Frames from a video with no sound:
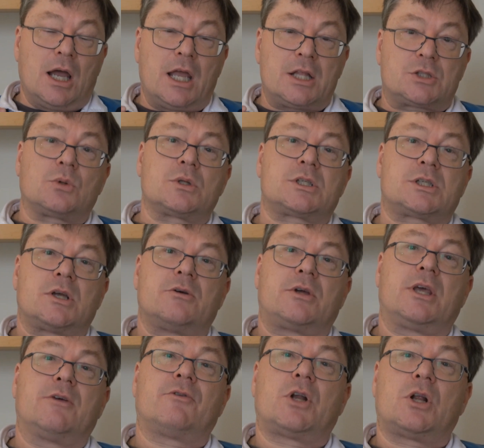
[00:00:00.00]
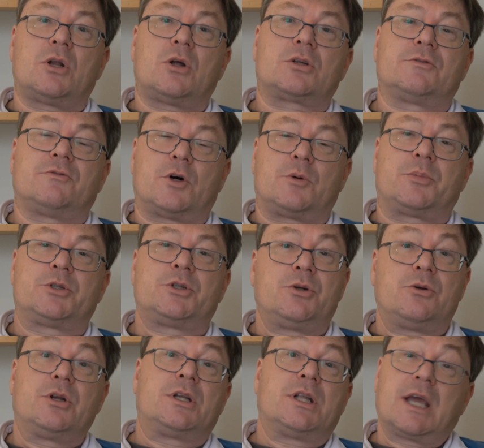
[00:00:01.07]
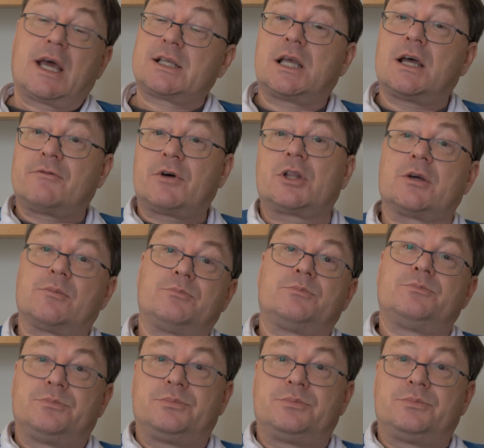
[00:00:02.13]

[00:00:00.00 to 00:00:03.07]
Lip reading: It's also given a lot of opportunity, as have other